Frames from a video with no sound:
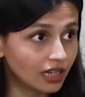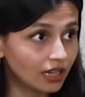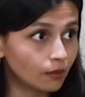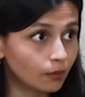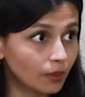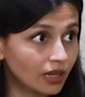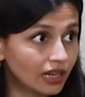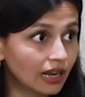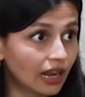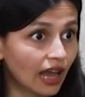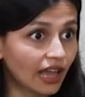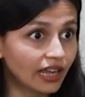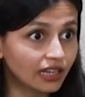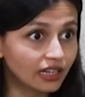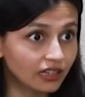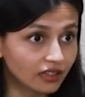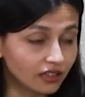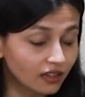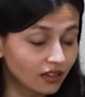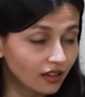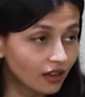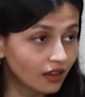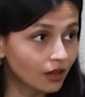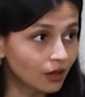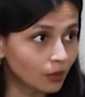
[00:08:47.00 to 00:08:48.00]
railway
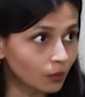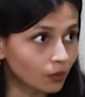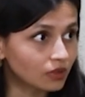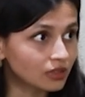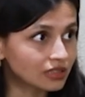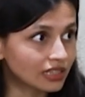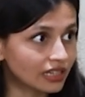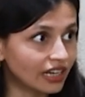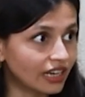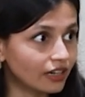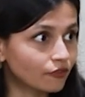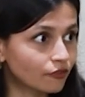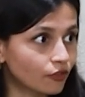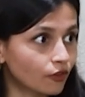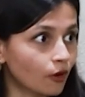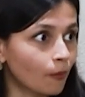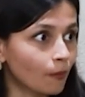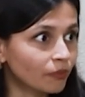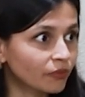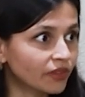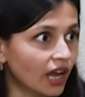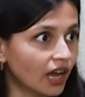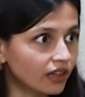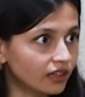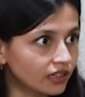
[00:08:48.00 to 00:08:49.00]
line was laid
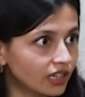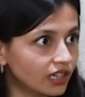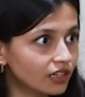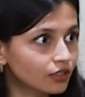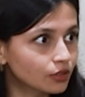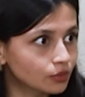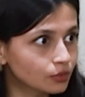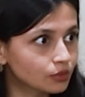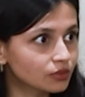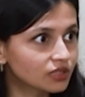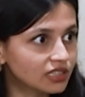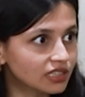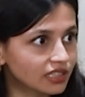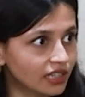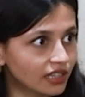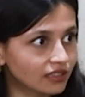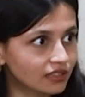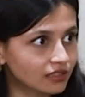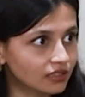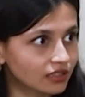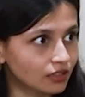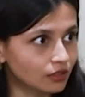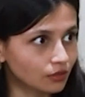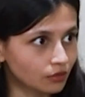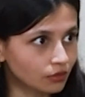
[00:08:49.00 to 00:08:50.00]
from Thane to
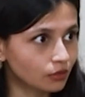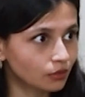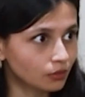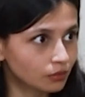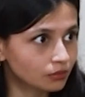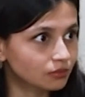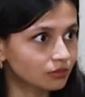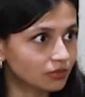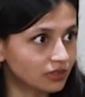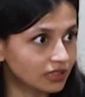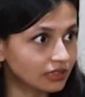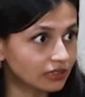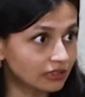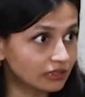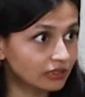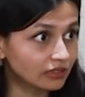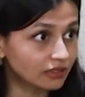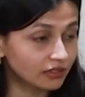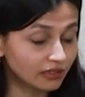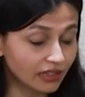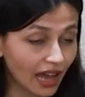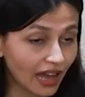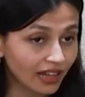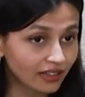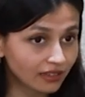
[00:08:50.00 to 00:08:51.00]
CST. You know,
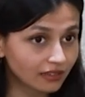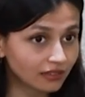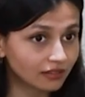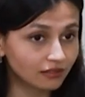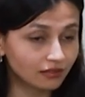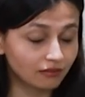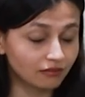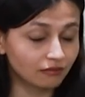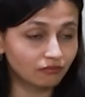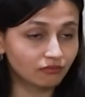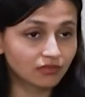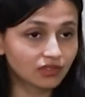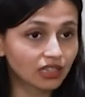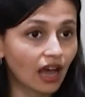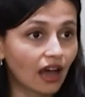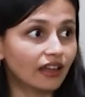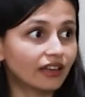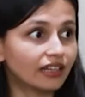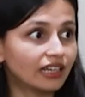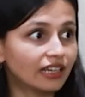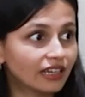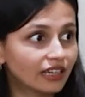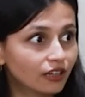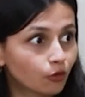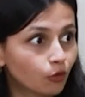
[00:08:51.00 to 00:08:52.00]
that
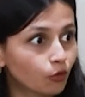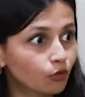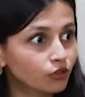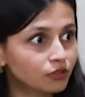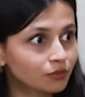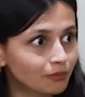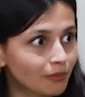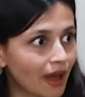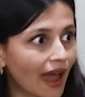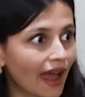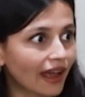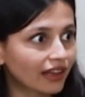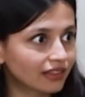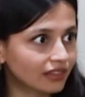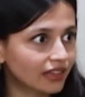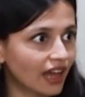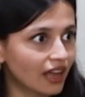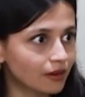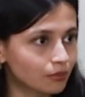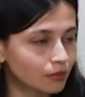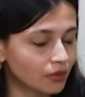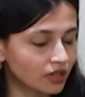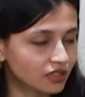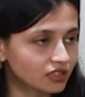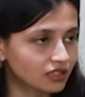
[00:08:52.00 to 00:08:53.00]
Thane goes back
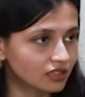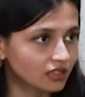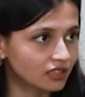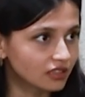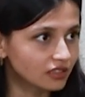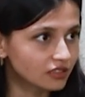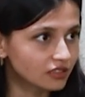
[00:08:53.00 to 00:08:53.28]
that much in